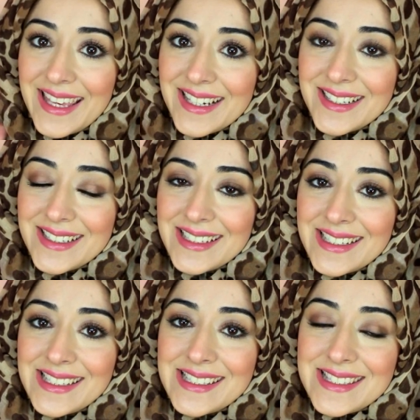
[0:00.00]
Hey
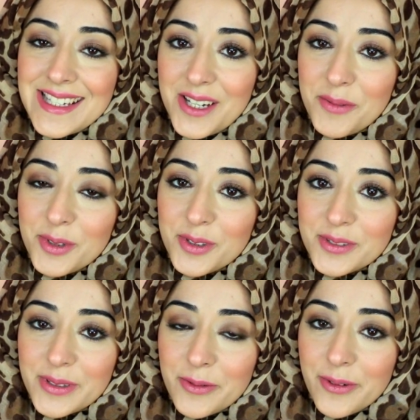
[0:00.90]
guys, I hope you're all
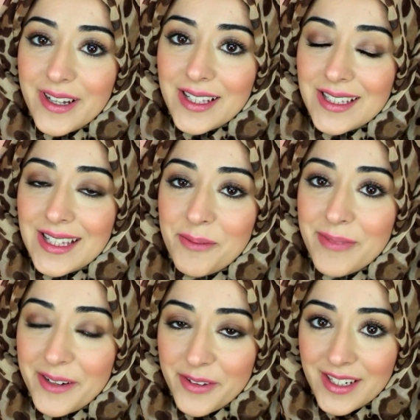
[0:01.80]
doing well. I'm
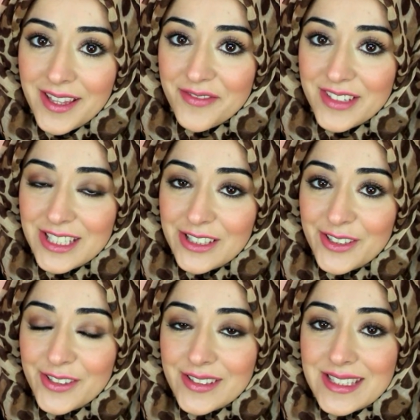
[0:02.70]
back with another
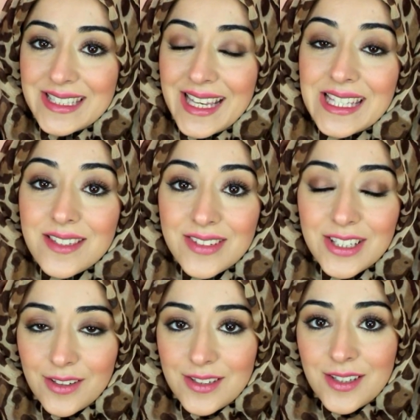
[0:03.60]
video. Today's
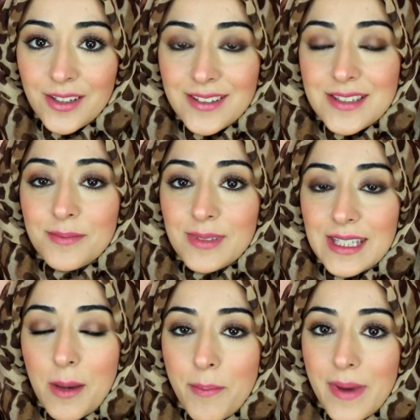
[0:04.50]
video is going to
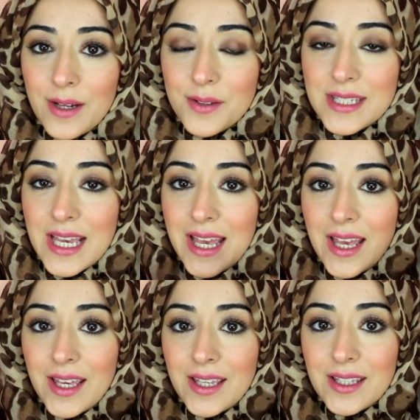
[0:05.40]
be about
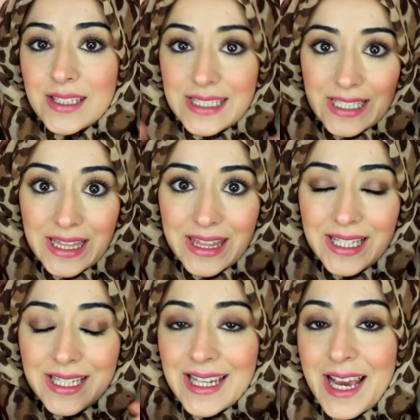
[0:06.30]

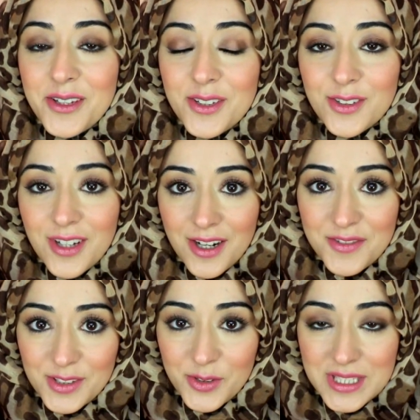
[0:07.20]
teeth and how you look
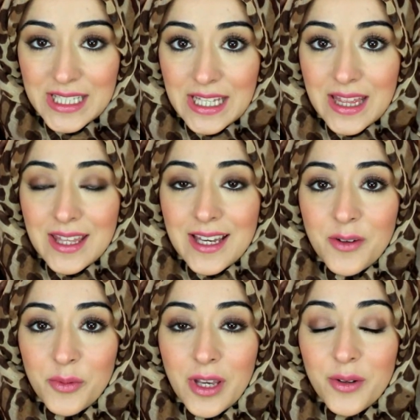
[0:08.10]
after your teeth.
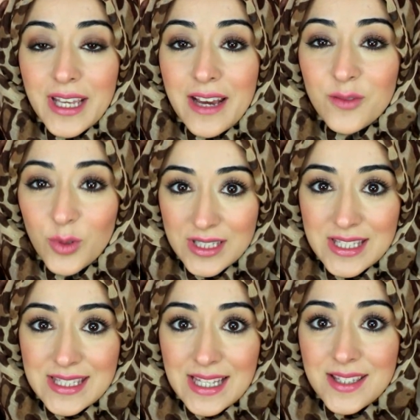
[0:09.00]
We only have
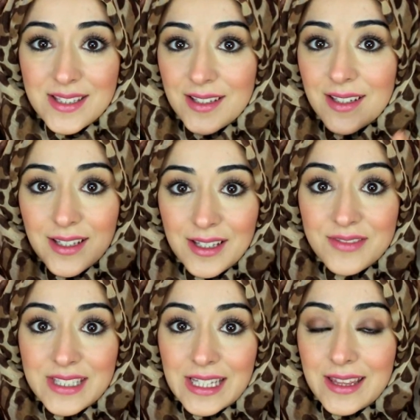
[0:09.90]
one set
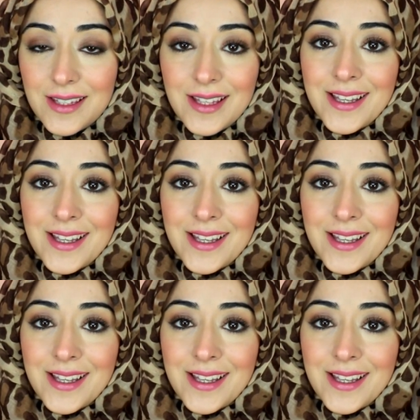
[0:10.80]
of teeth